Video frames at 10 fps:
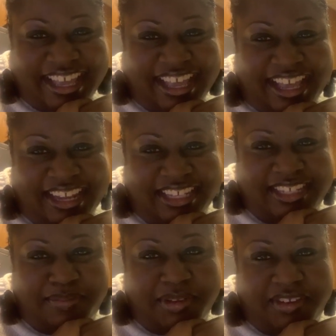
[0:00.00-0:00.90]
I lost
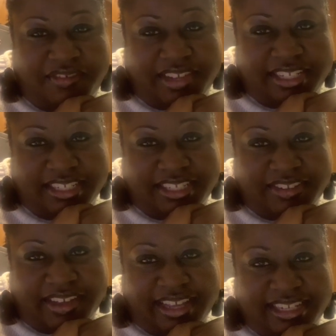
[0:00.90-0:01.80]
the motivation,
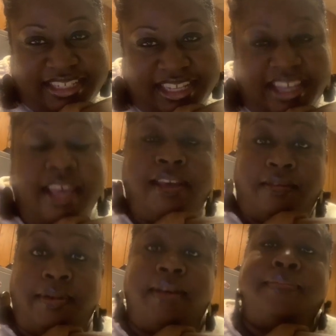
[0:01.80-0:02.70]
so I had to take it.
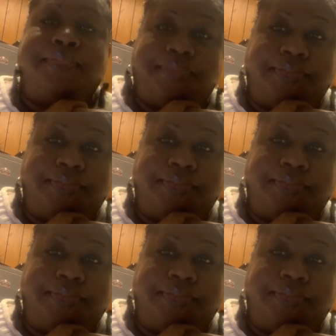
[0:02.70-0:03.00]
Well,